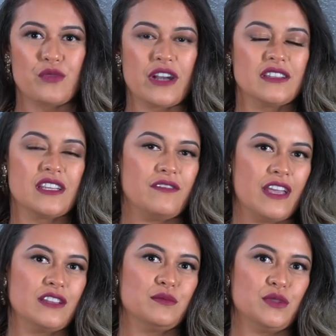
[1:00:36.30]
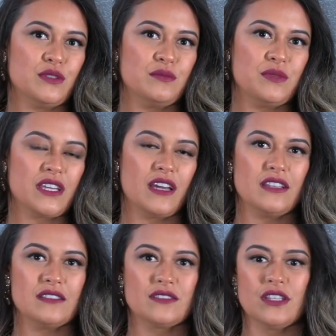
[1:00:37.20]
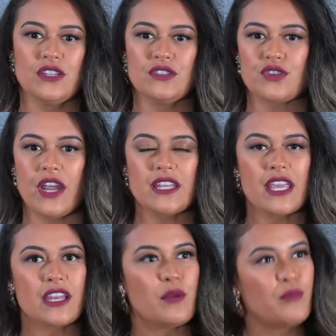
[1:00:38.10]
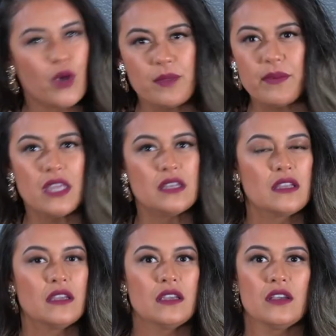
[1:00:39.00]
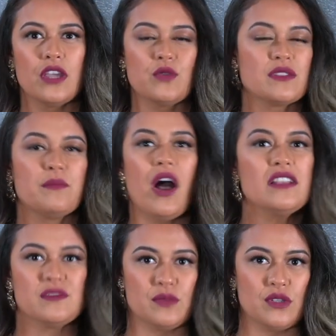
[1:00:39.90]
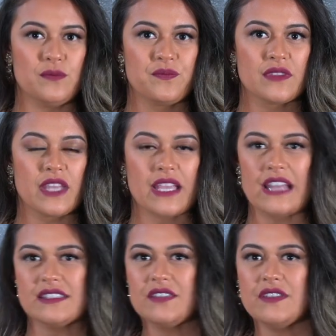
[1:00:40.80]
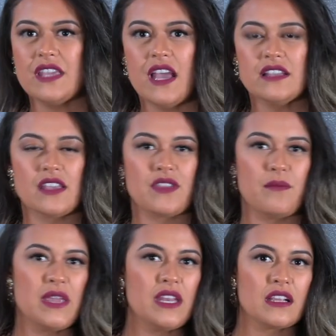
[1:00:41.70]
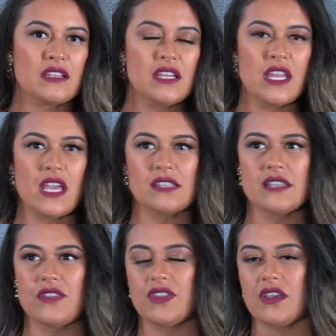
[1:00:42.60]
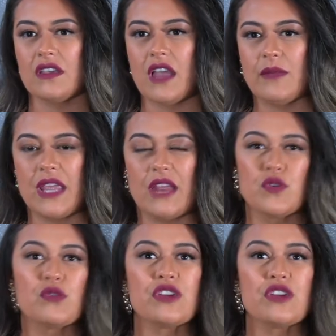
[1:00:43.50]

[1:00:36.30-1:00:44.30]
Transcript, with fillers: readily available, because trying to get an appointment, it was impossible. Like at CVS, at the Minute Clinics, at the, I mean, and we